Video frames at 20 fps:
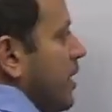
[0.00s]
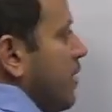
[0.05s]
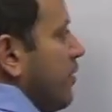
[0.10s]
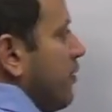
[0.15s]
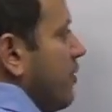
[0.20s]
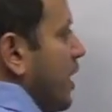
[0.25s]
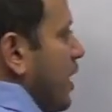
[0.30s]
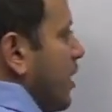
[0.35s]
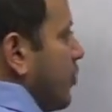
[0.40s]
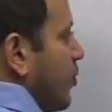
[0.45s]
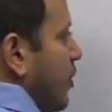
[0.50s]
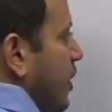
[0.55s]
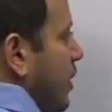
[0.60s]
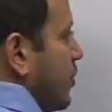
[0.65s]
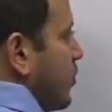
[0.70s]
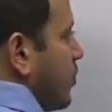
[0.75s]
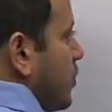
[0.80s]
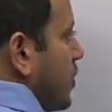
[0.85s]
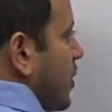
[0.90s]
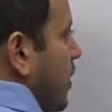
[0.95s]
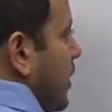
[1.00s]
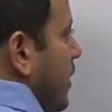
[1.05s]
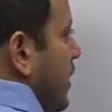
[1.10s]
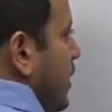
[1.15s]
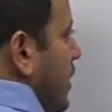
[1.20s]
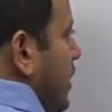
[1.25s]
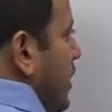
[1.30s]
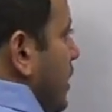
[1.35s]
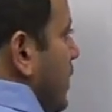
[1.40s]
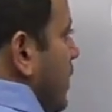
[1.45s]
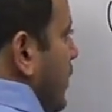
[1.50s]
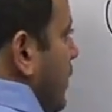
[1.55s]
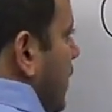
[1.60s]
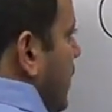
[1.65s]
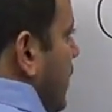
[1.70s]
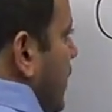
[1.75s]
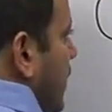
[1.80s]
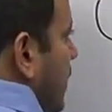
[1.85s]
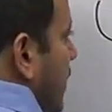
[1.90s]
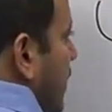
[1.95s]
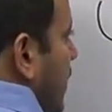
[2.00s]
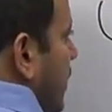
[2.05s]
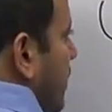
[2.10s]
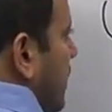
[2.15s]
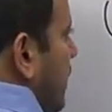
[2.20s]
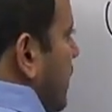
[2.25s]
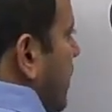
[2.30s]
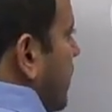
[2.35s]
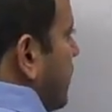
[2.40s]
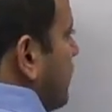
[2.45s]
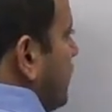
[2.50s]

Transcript: We are going to study river Narmada.